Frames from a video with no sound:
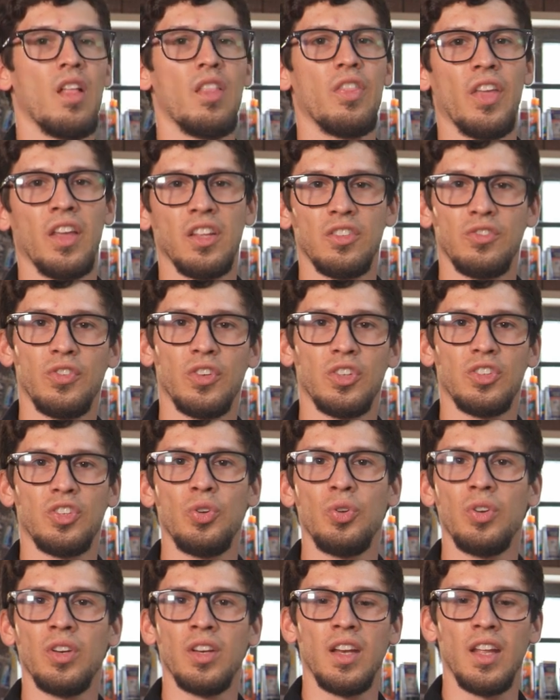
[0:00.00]
thanks for
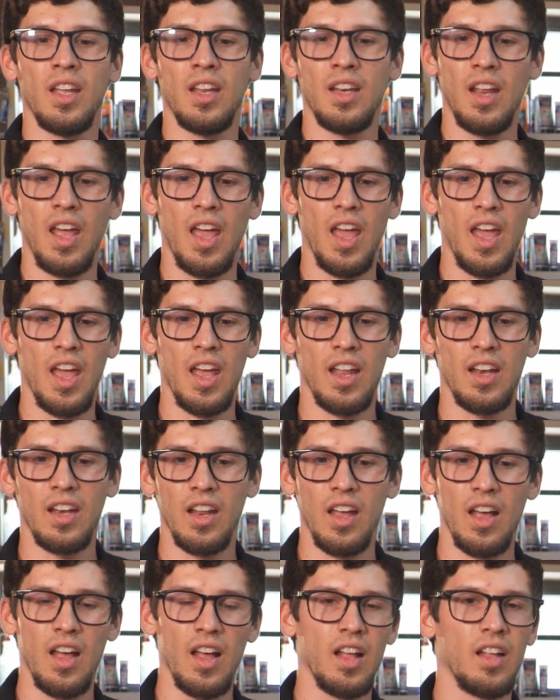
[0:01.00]
tuning in, and
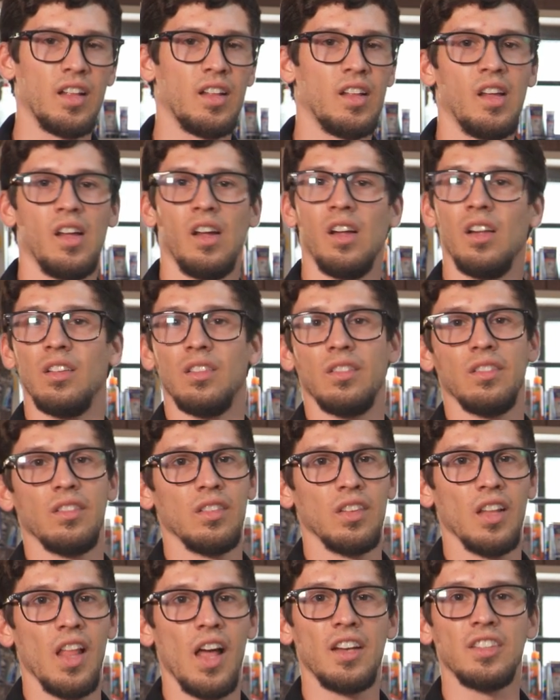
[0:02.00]
uh,
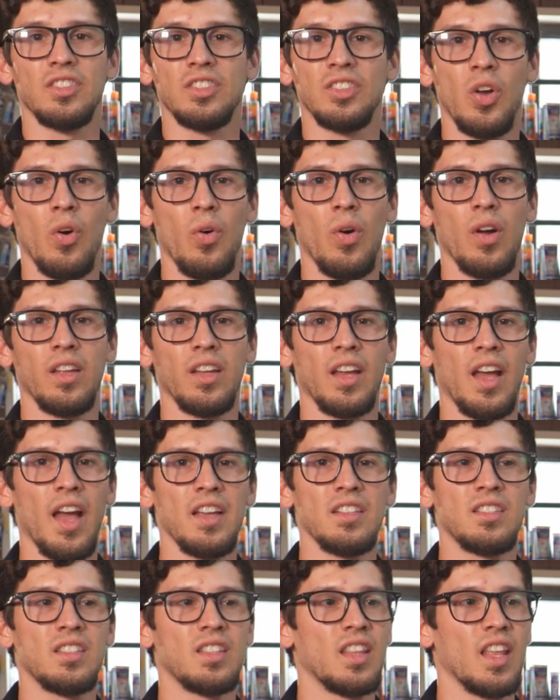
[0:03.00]
let us know what you
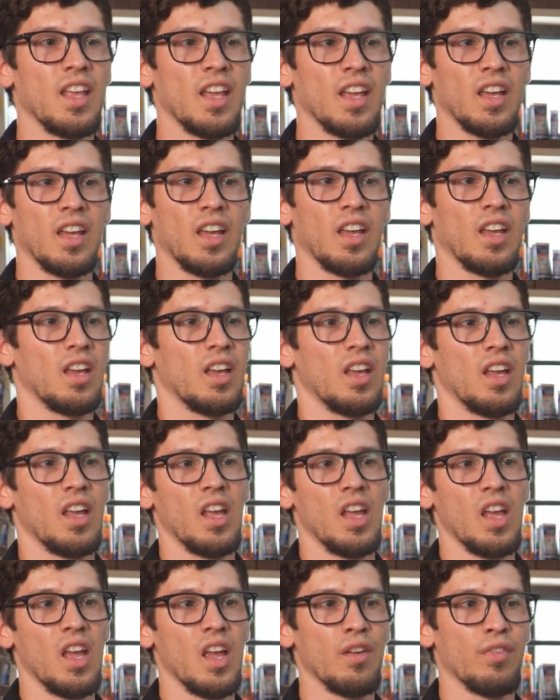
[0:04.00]
guys think.
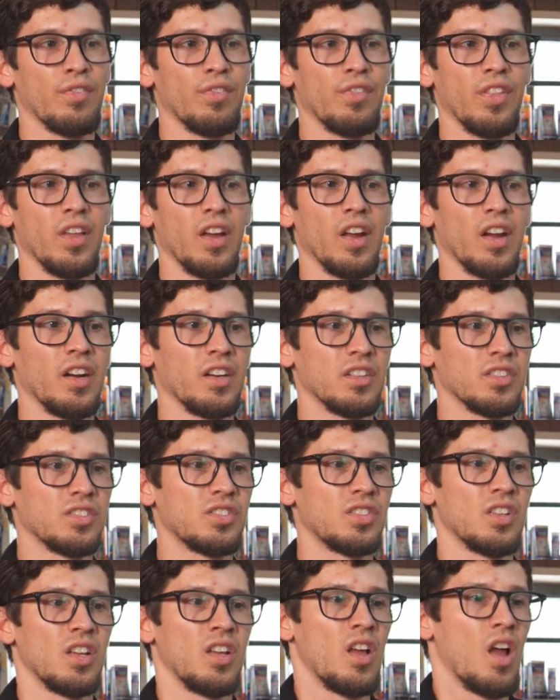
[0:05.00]
If
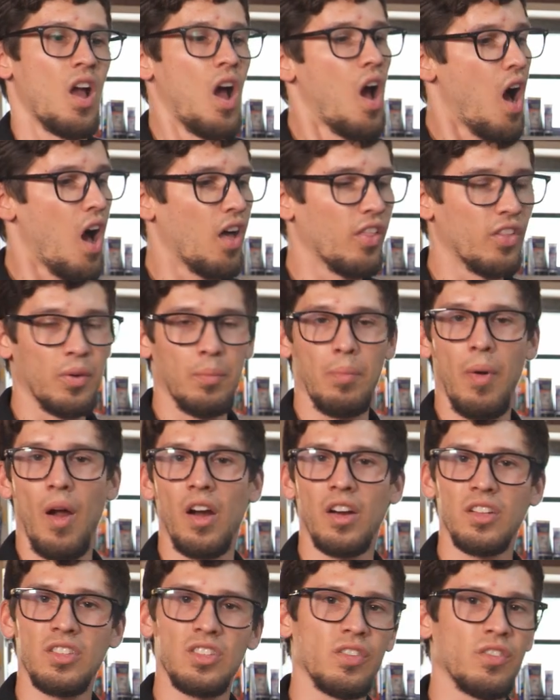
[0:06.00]
there's other
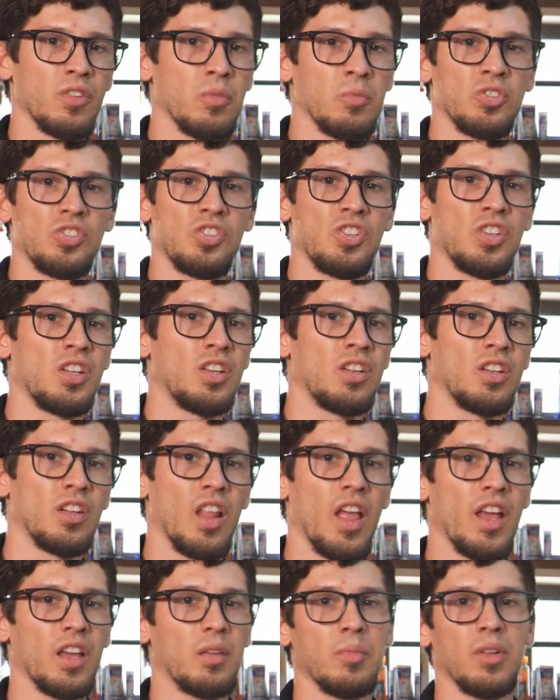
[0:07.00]
parts of the machine you'd
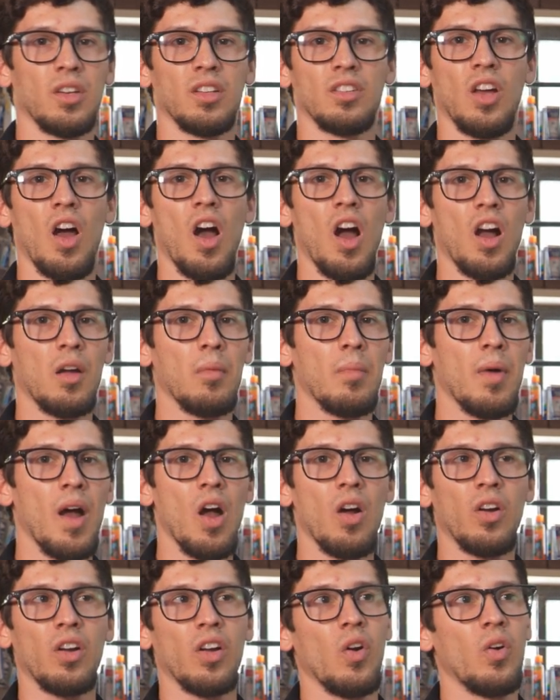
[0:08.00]
like me to talk
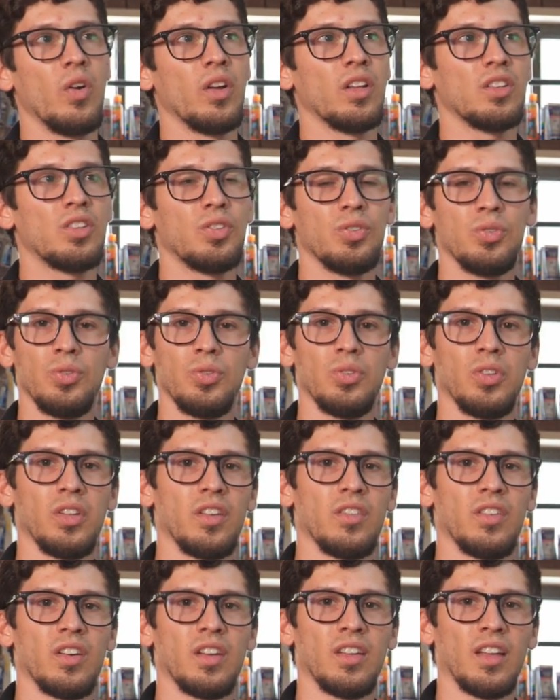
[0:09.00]
about, go into,
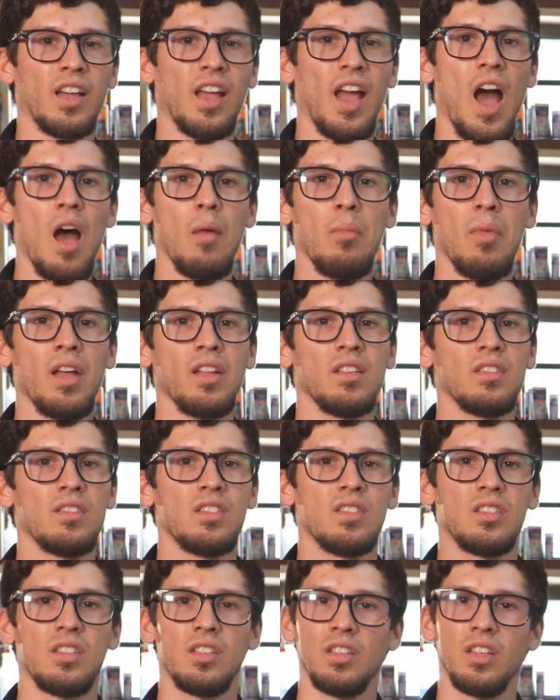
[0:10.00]
leave it in the
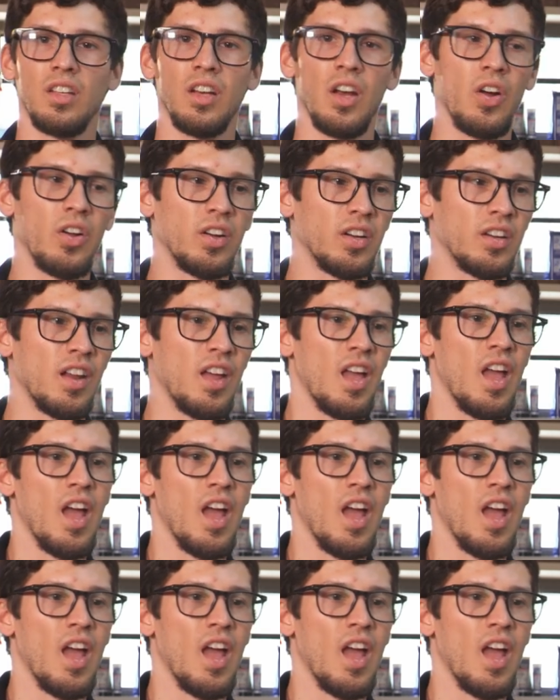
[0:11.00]
comments, you know, and